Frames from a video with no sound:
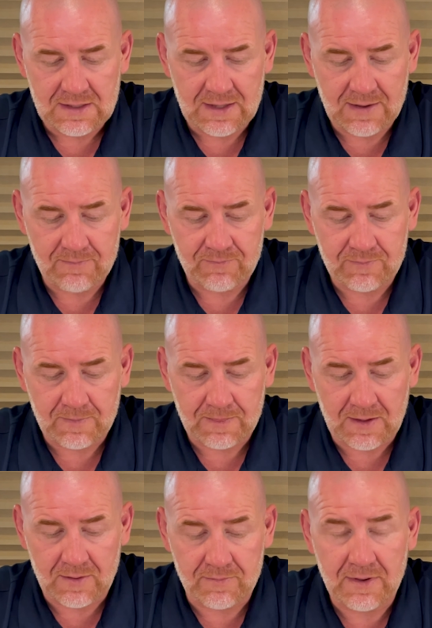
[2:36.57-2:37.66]

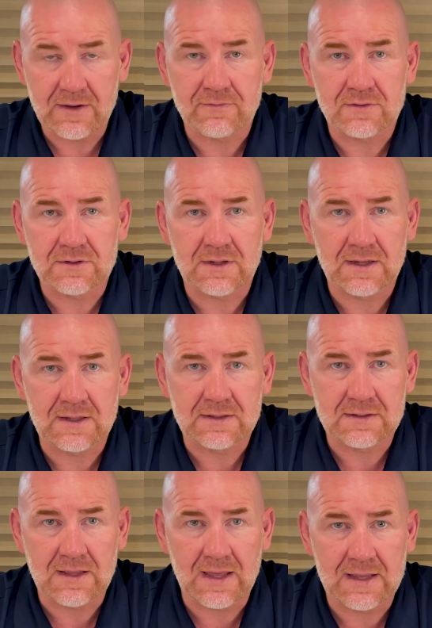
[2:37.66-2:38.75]
Pay for it
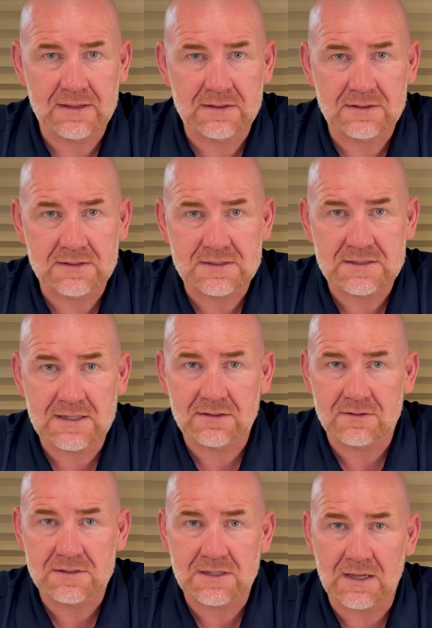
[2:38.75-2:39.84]
and then send
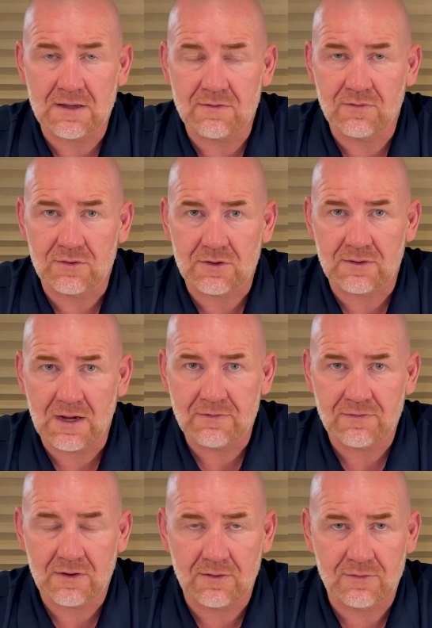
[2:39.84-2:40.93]
us a
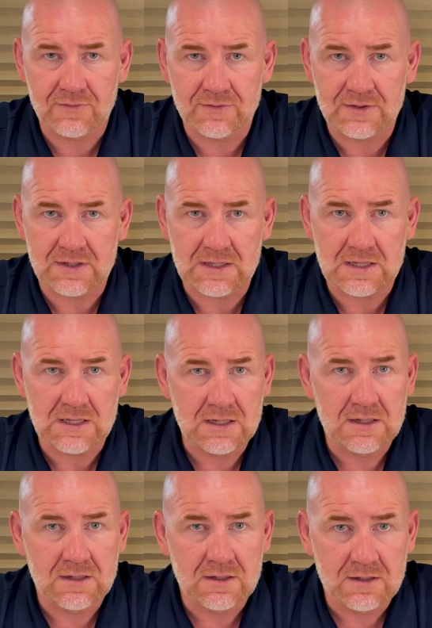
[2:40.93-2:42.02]
photograph of the
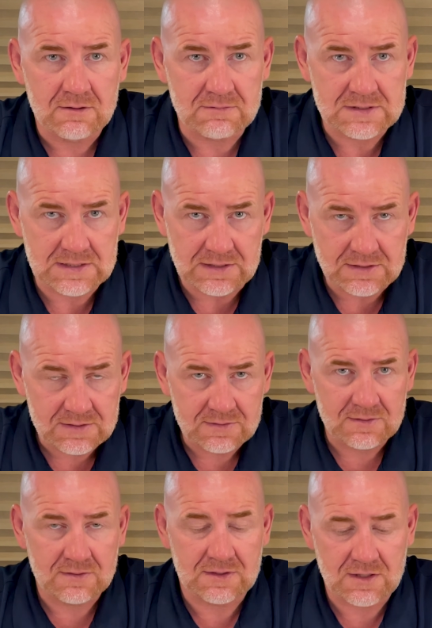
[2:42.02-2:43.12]
receipt
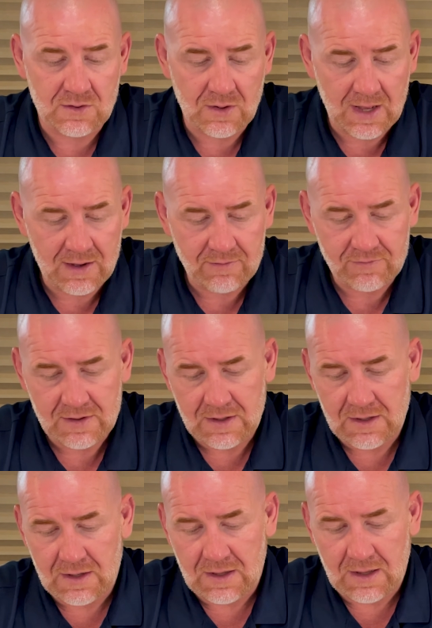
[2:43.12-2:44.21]
that you have,
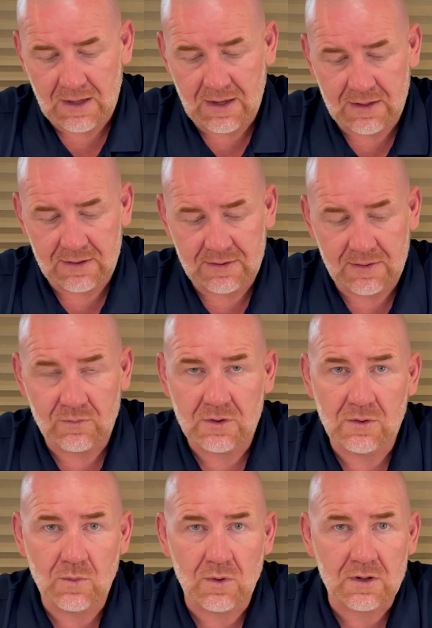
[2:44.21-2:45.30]
and then we
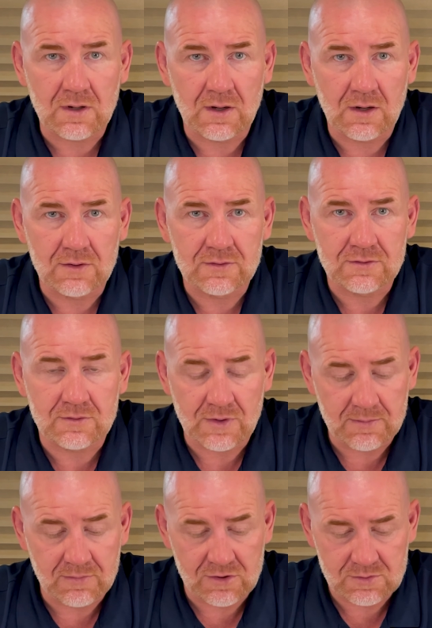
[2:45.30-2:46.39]
will work on the
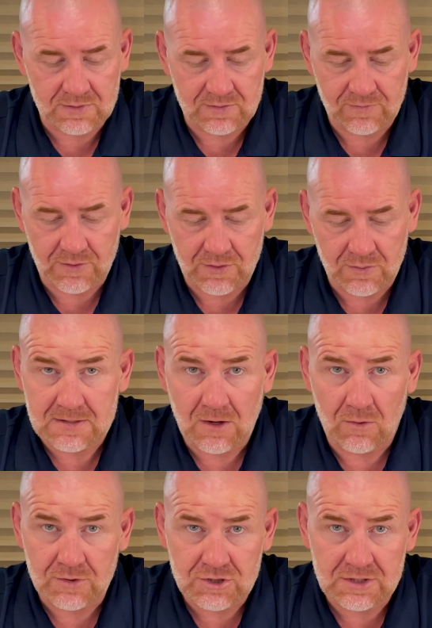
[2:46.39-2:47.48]
reimbursement for you.
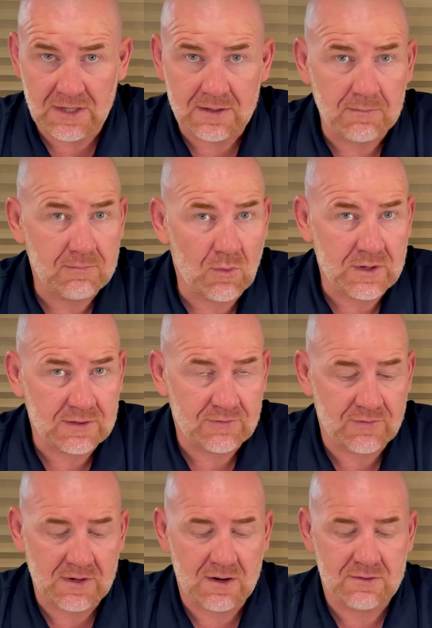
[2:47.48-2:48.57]
Only should take
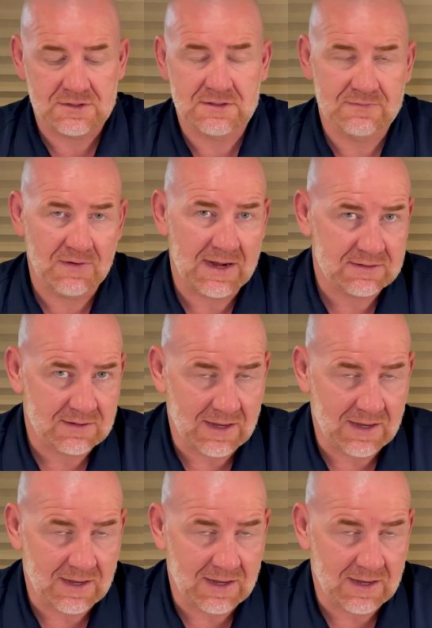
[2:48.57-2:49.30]
0.3 hours. It's a fact.